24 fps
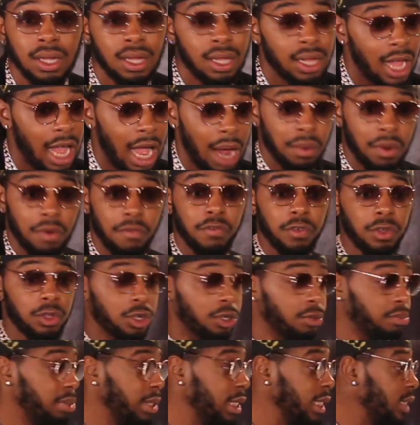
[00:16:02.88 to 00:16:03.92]
I'll review
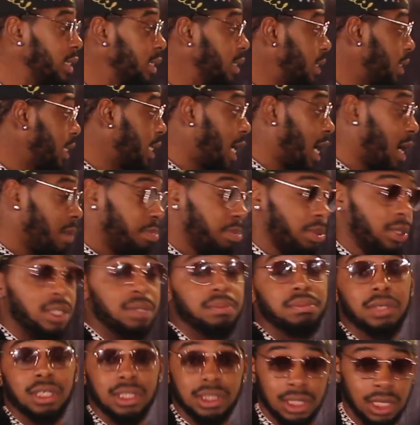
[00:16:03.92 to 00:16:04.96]
your business and I pretty
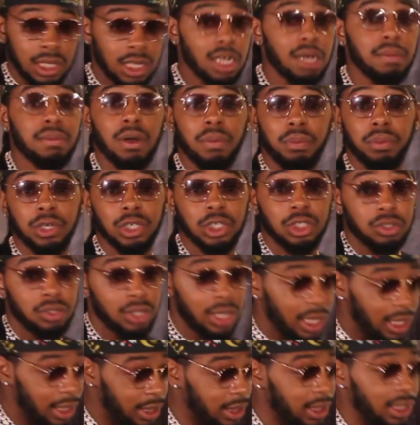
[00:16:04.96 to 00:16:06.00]
much can come up with a
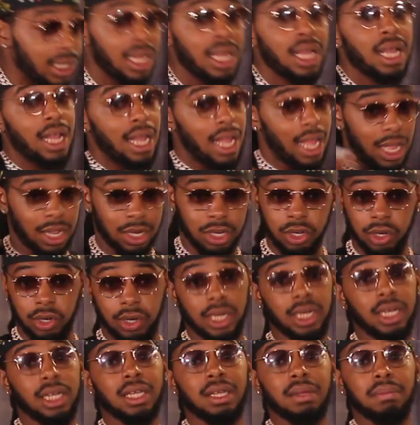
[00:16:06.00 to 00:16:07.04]
strategy how
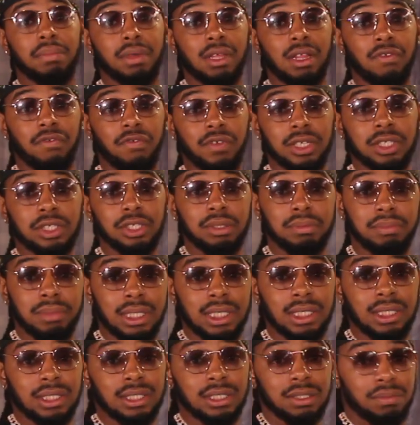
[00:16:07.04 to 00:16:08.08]
credit can benefit your
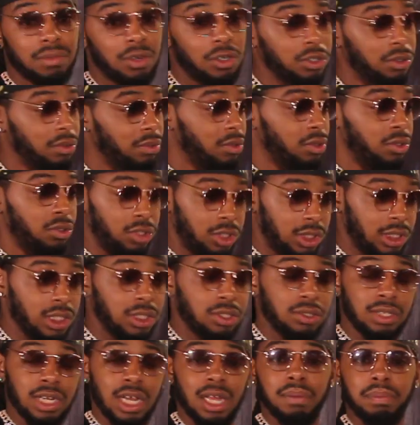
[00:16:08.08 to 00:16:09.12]
business. Most
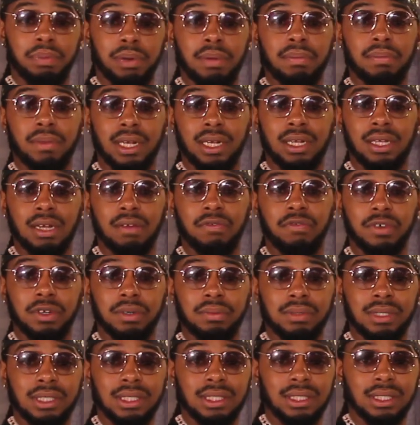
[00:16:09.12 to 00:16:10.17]
shit, you got to put money up for the
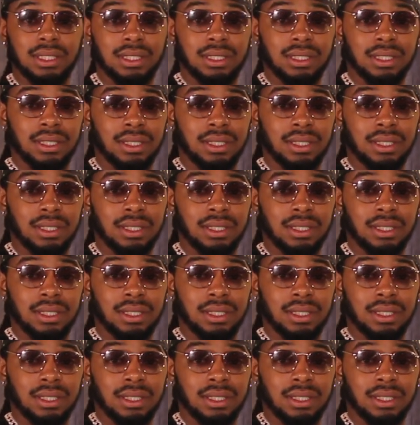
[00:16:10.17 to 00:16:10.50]
business.